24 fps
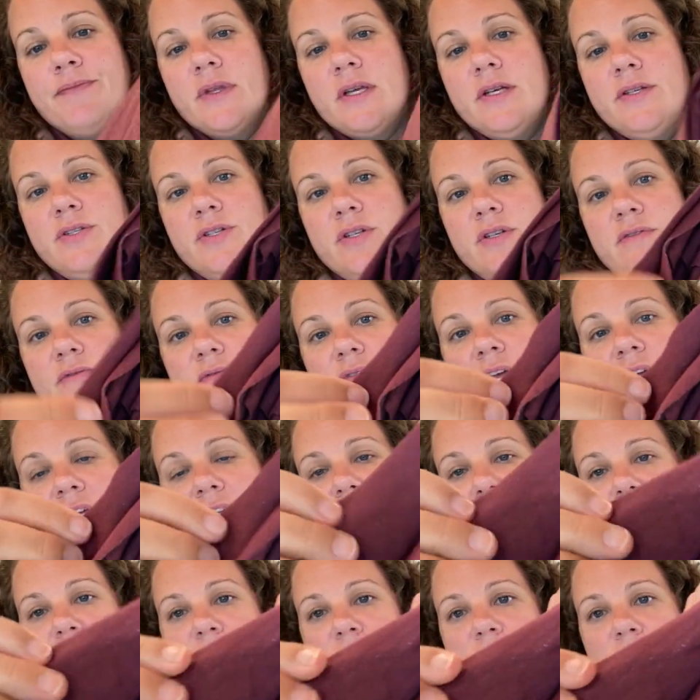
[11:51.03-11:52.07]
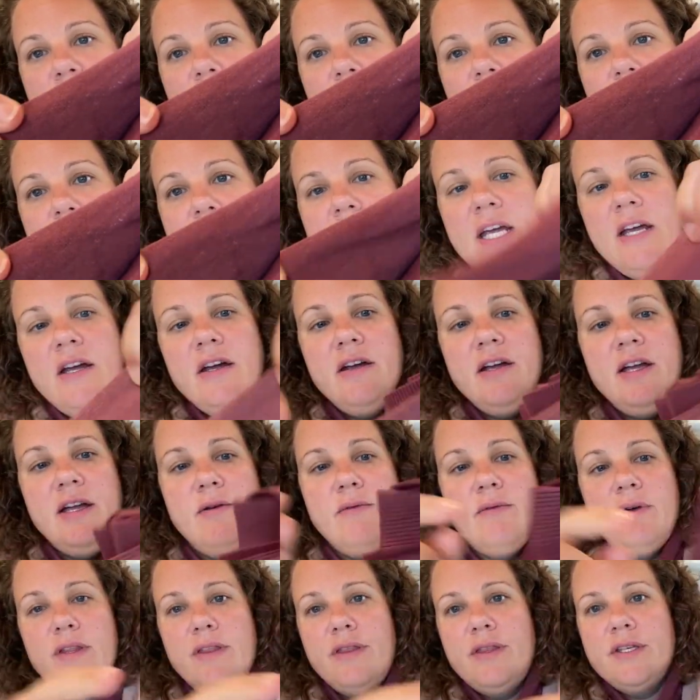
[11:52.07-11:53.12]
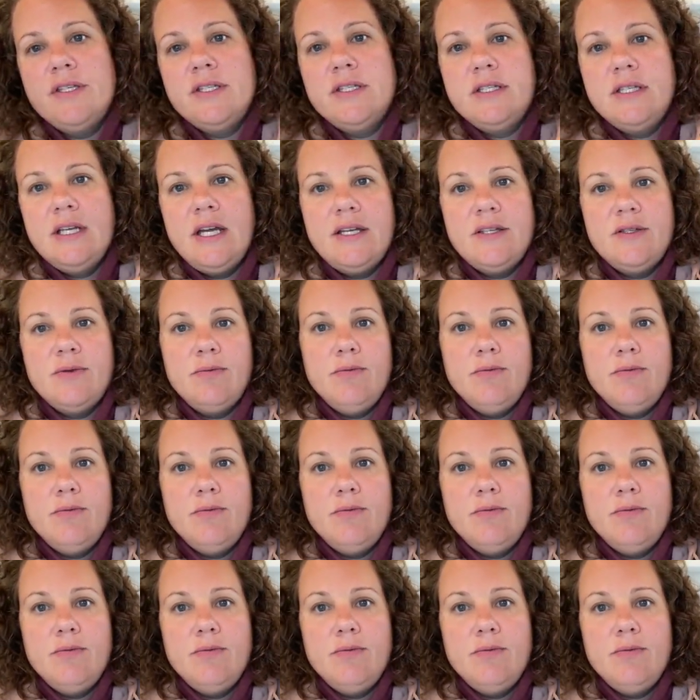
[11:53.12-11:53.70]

sort of nice French terry with this nice